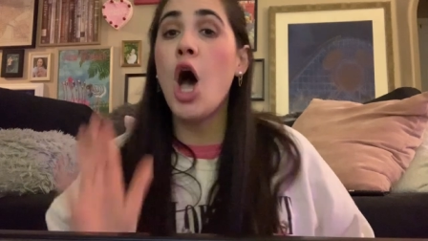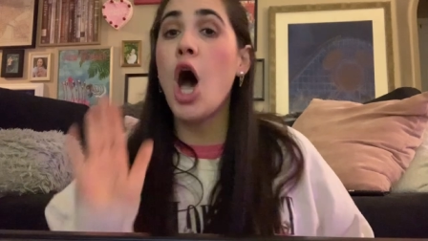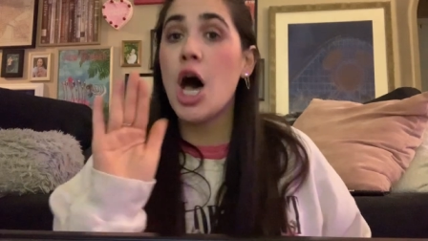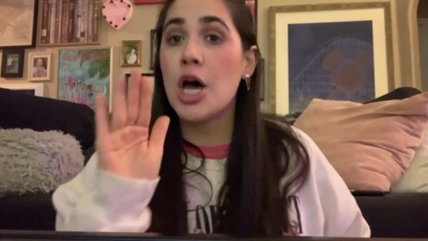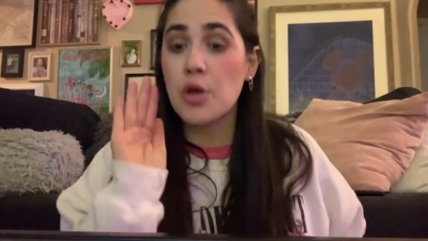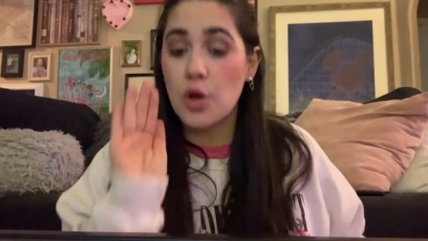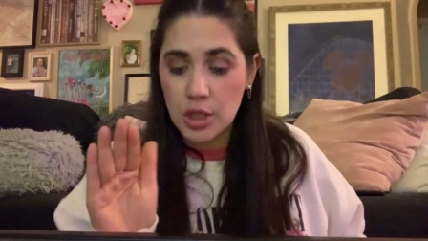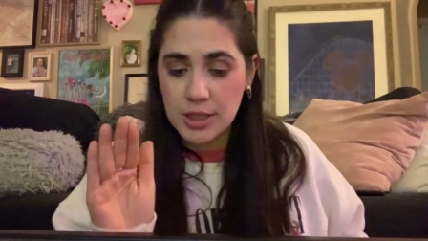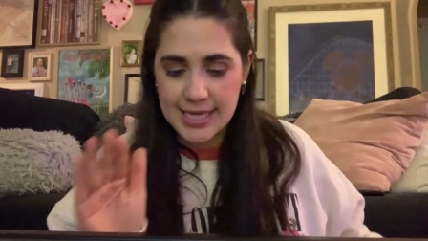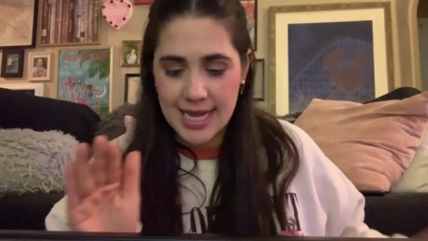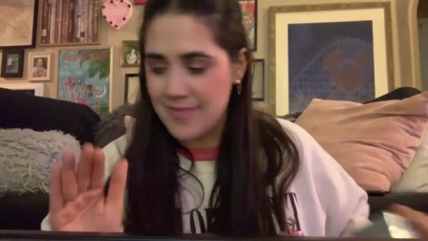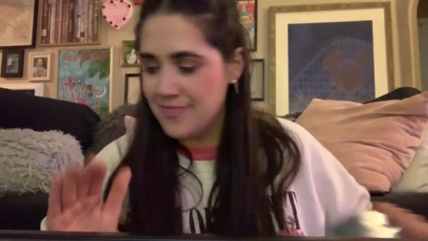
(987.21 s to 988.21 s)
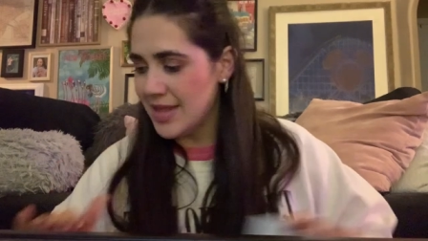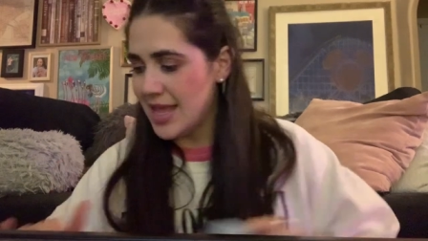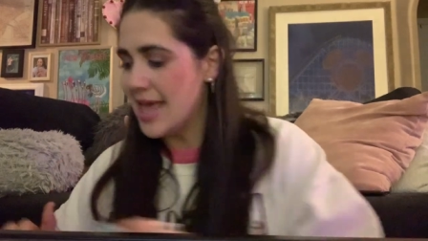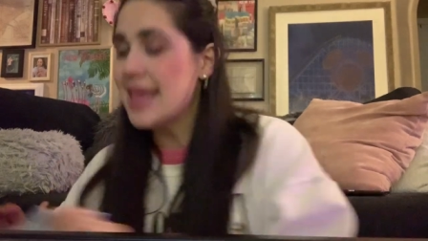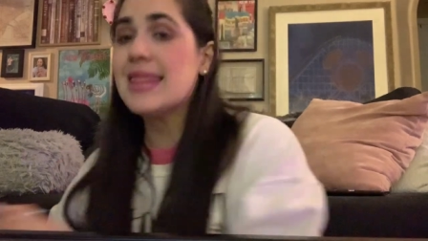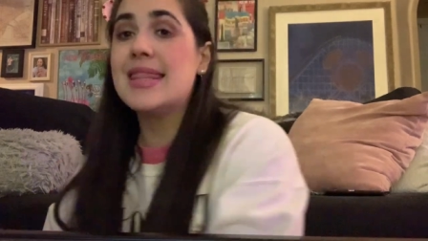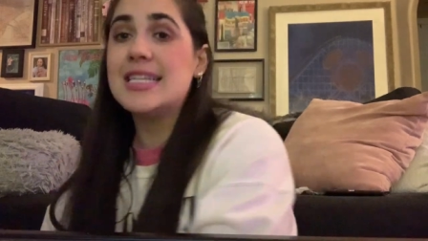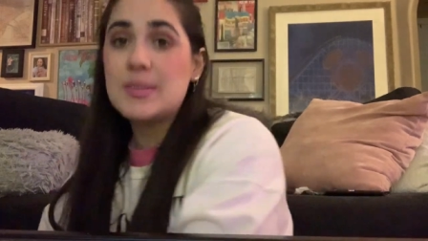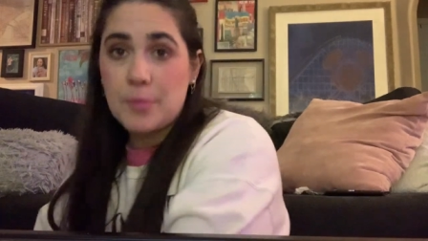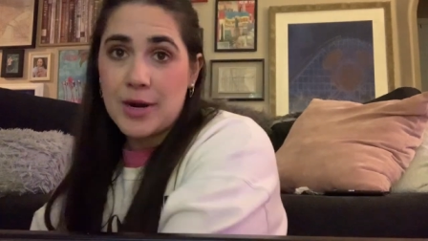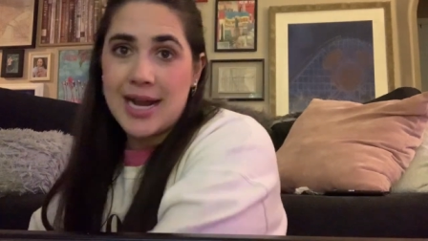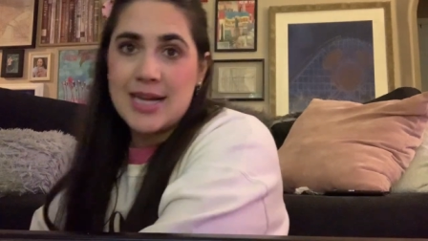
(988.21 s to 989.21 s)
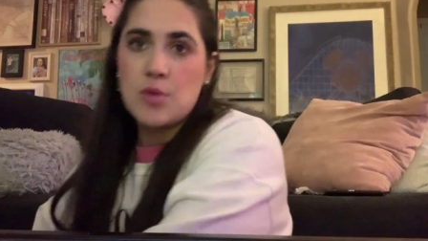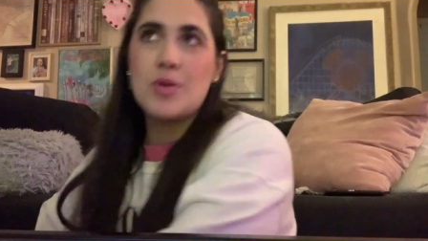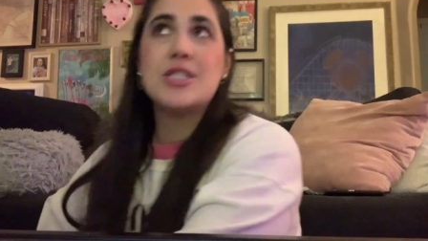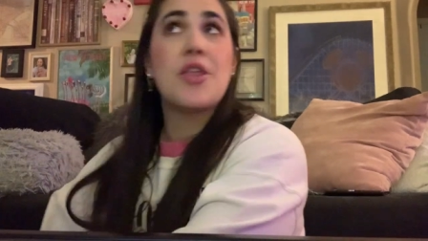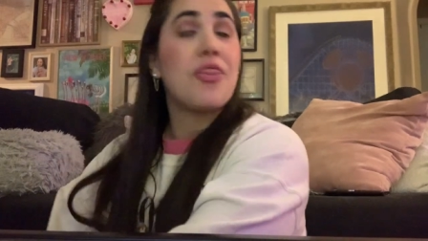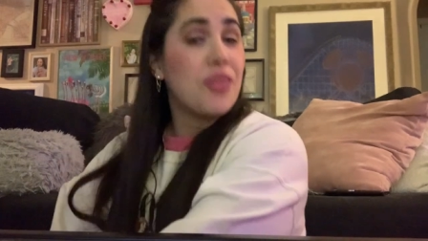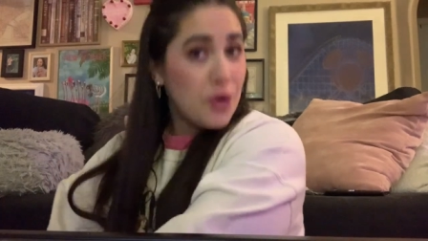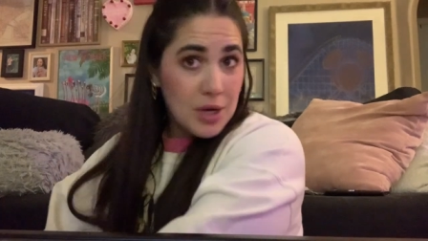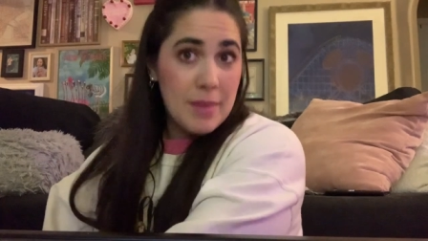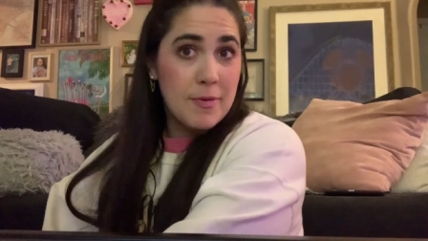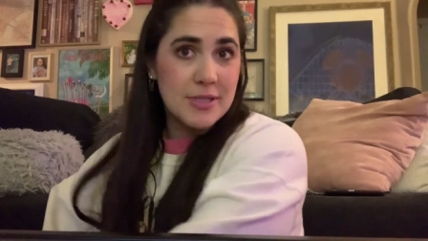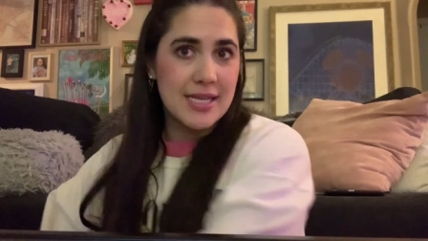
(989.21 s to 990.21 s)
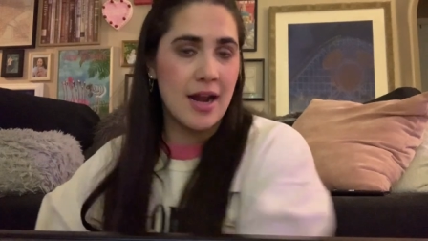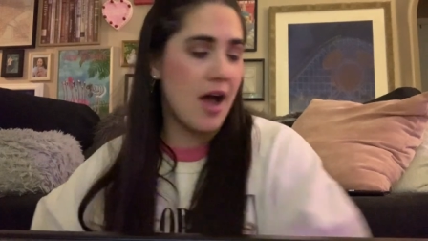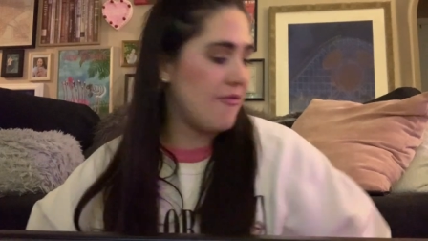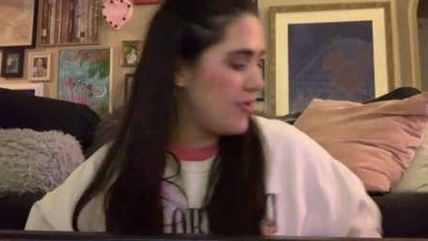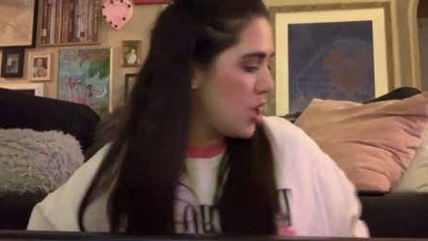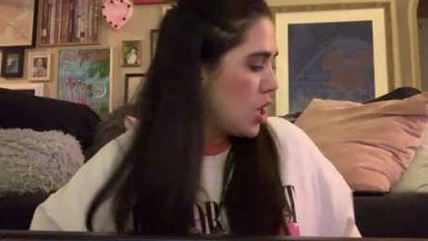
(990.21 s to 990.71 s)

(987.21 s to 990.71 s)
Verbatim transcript: On Ulta, this brand was 30% off.